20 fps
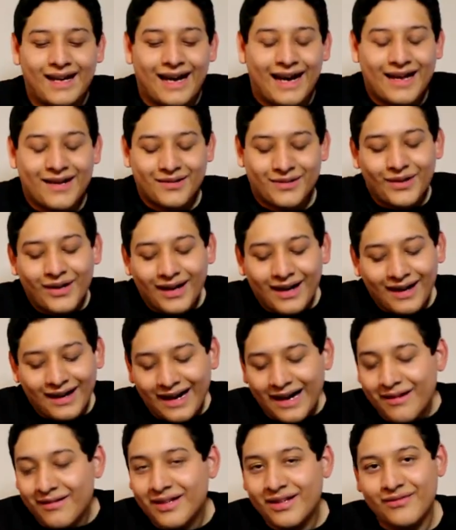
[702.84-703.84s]
I don't
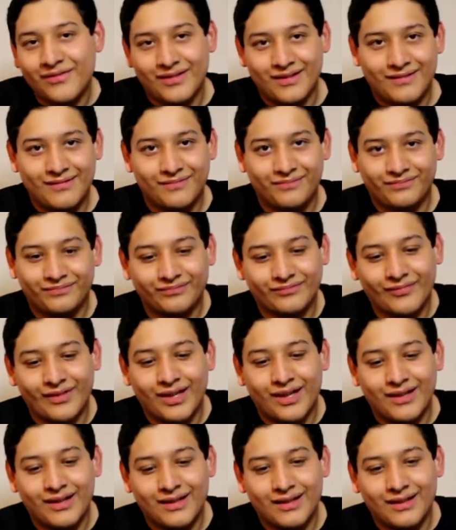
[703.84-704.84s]
I don't even
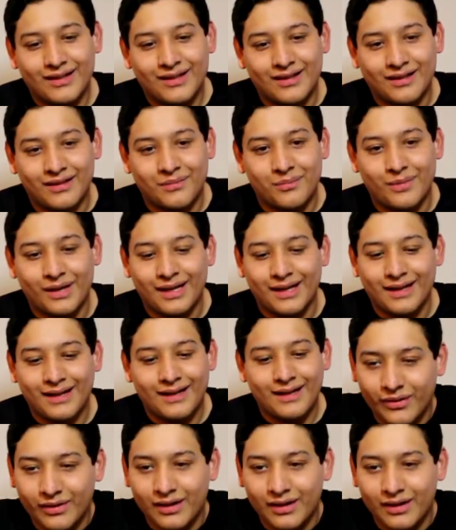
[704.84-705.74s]
oh man.